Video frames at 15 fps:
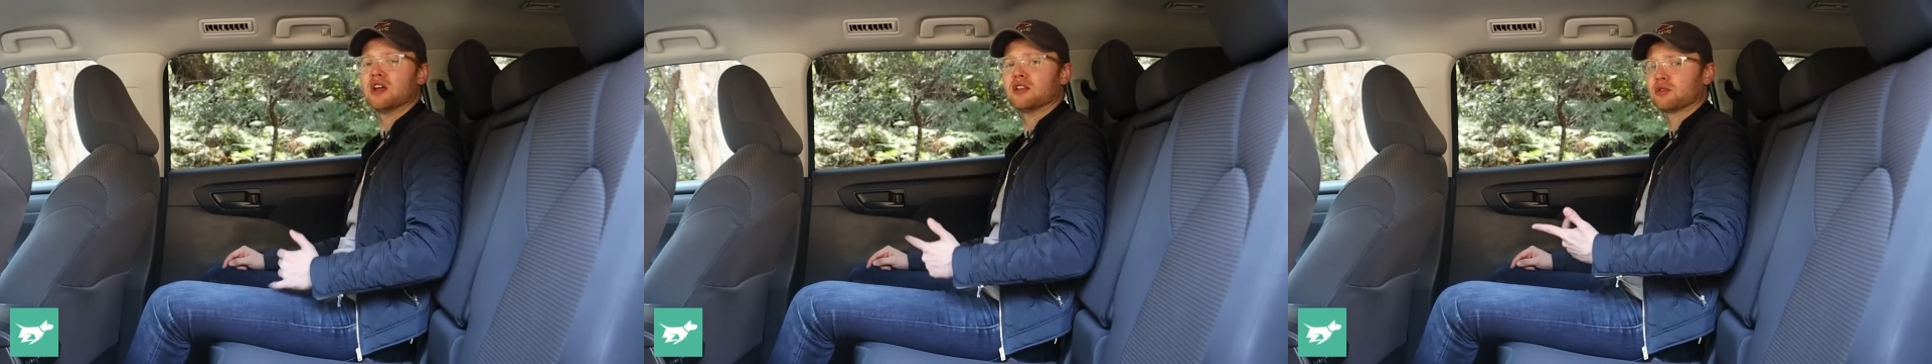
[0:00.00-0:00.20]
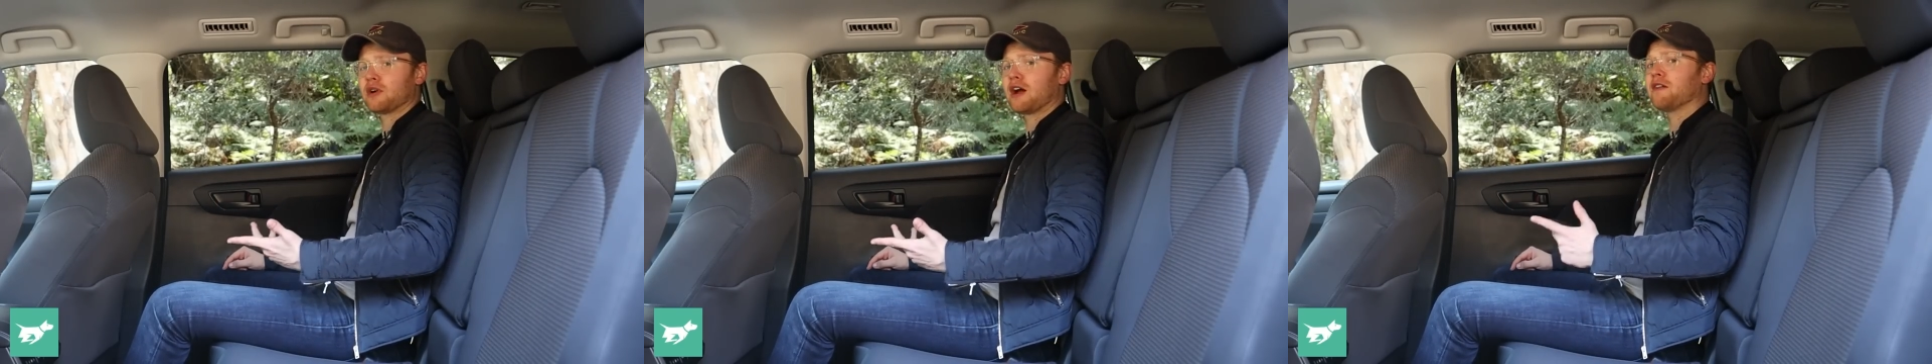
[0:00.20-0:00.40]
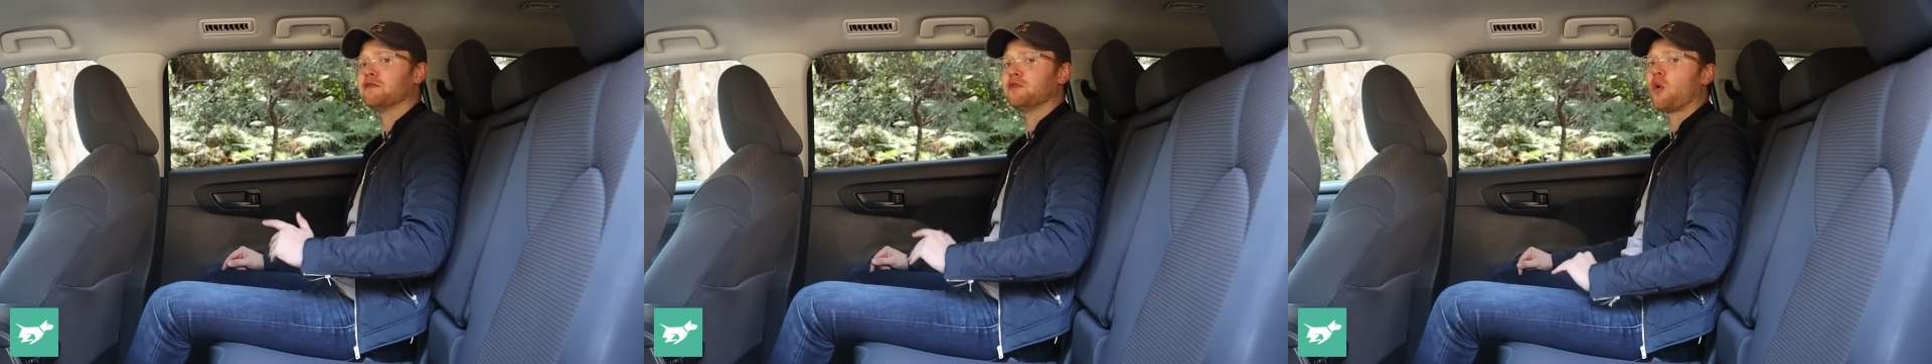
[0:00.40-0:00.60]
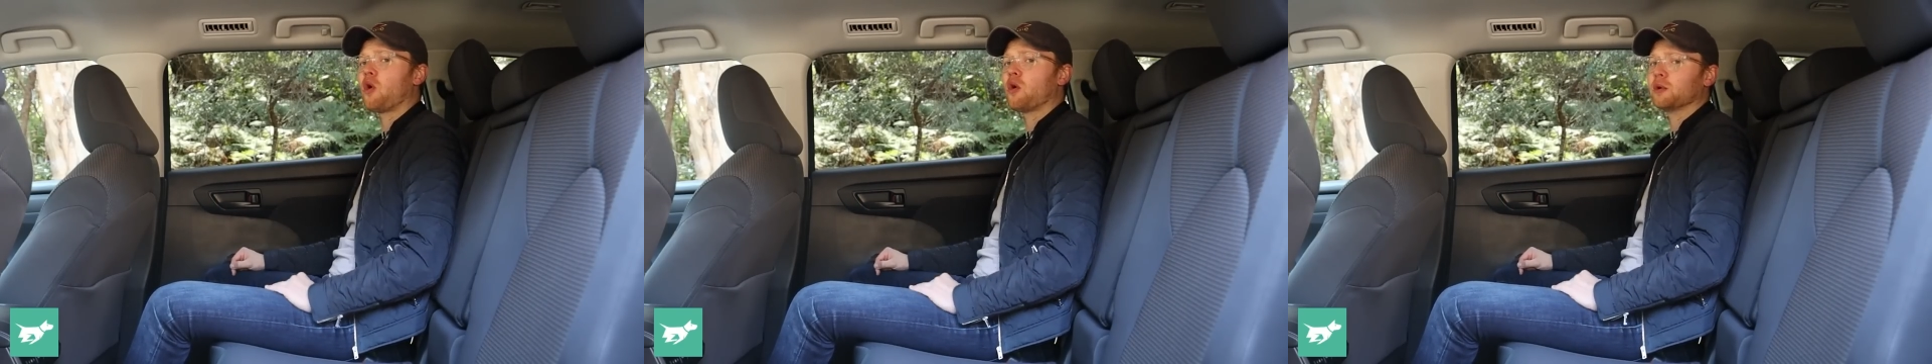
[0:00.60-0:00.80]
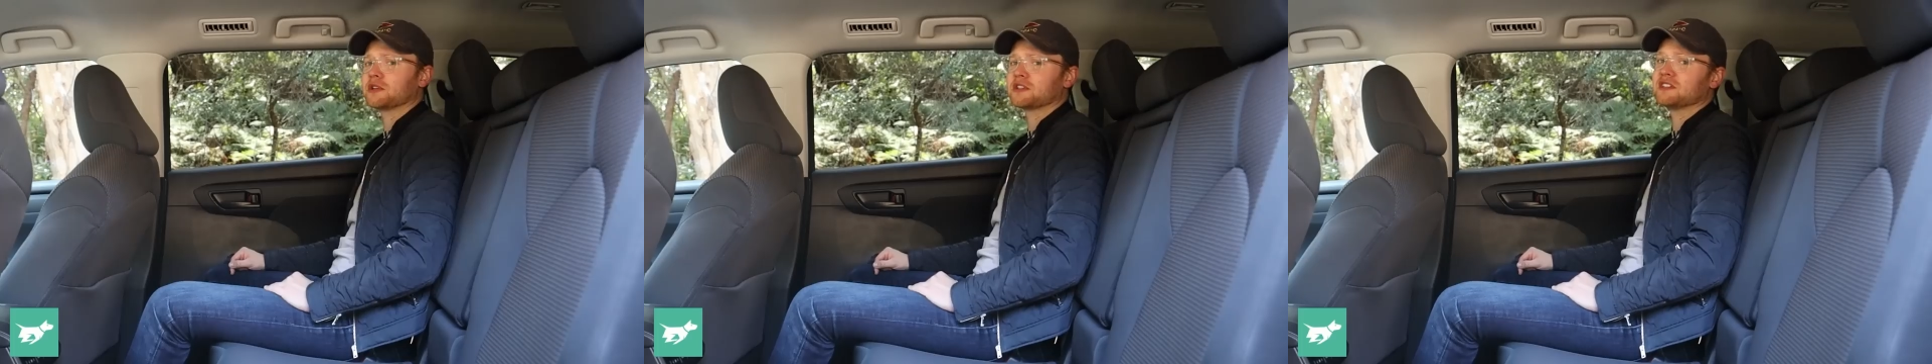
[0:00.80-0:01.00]
the
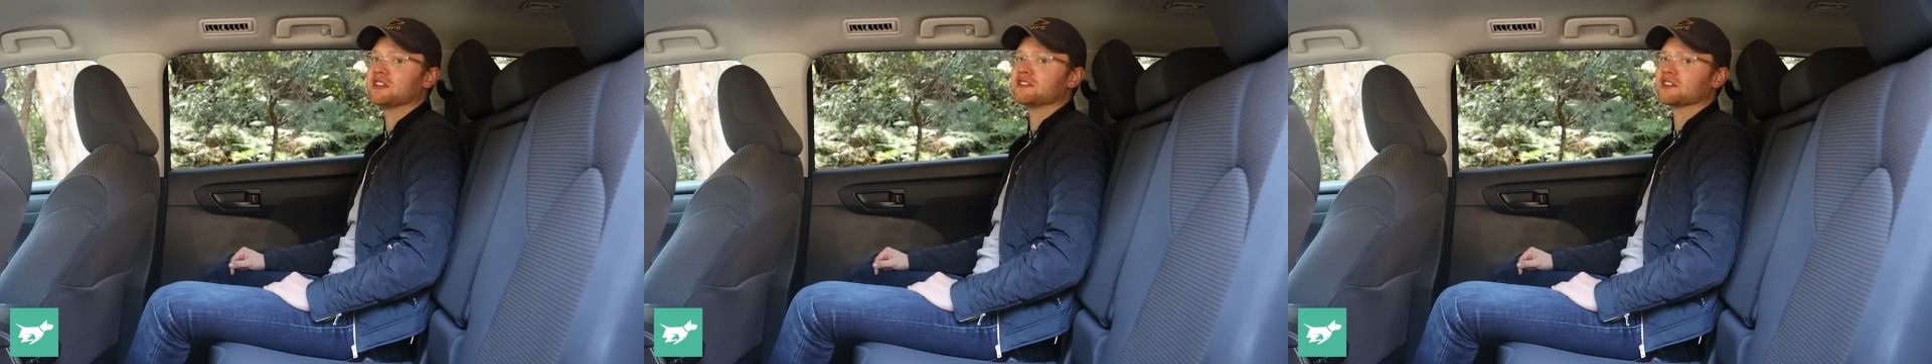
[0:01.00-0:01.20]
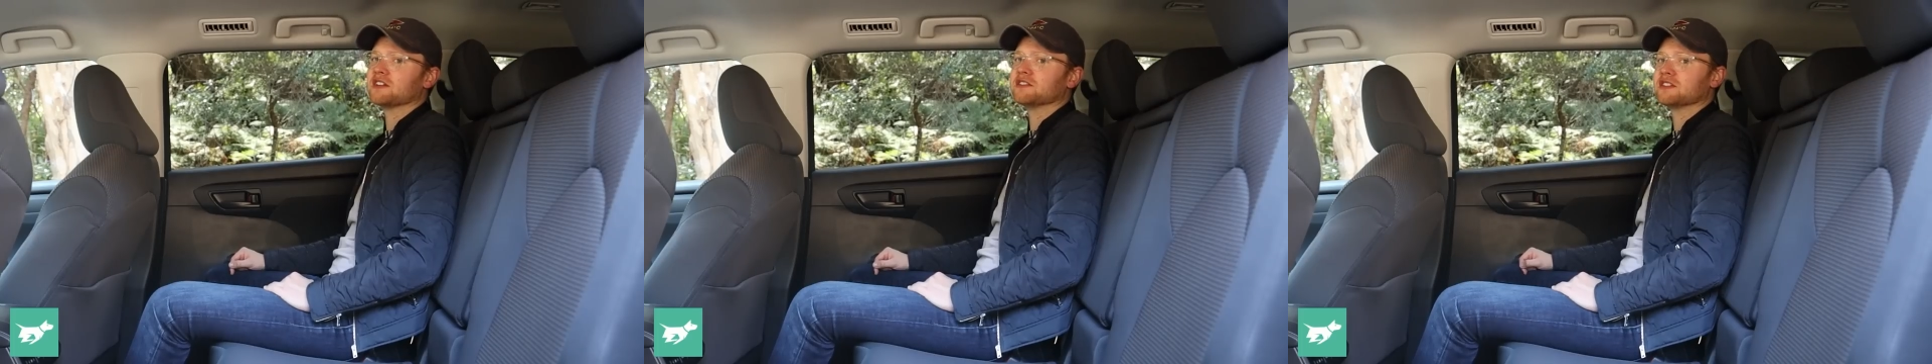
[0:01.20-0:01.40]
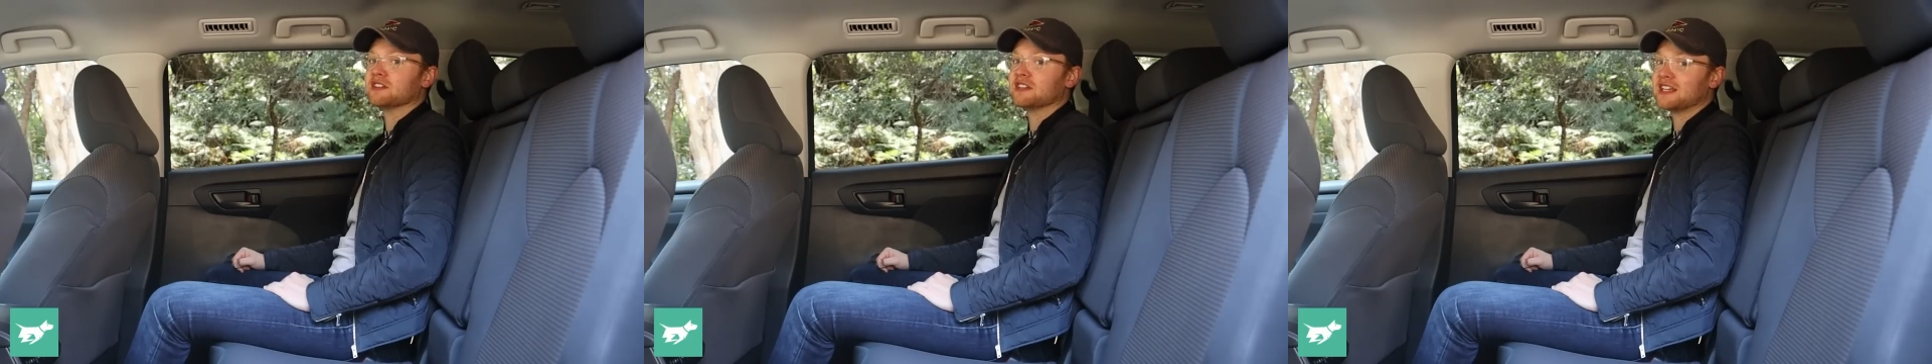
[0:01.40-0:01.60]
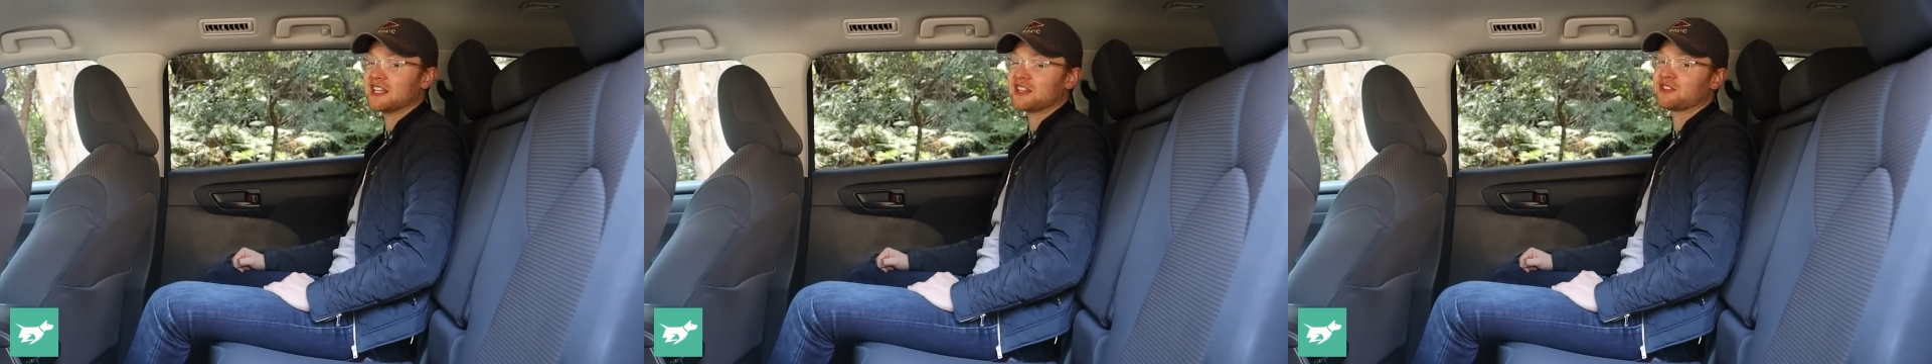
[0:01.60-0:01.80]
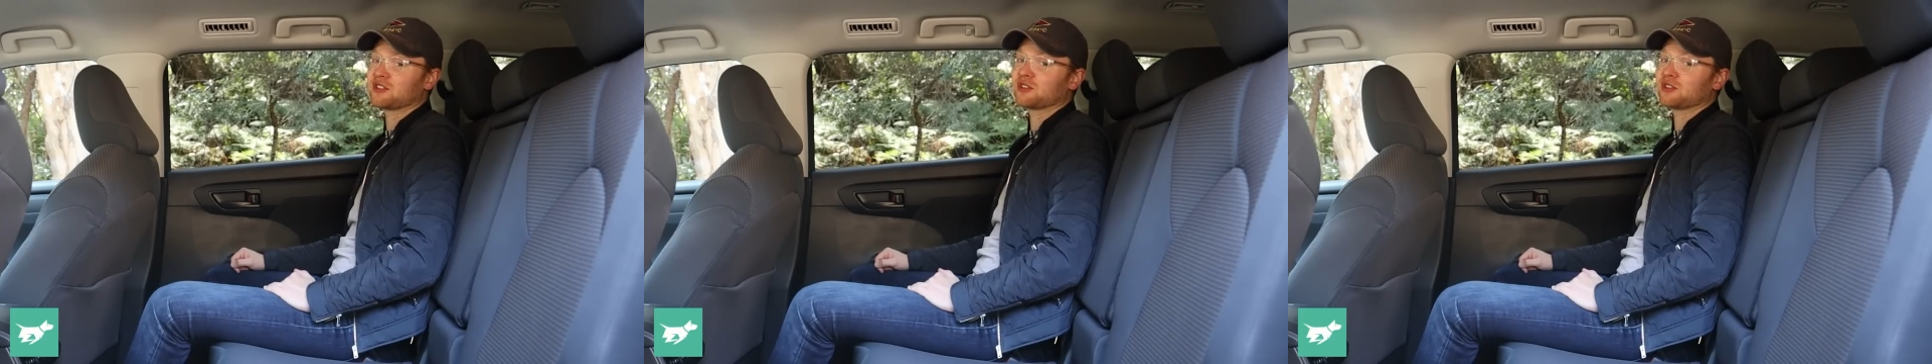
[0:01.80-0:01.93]
RAV4, which sits underneath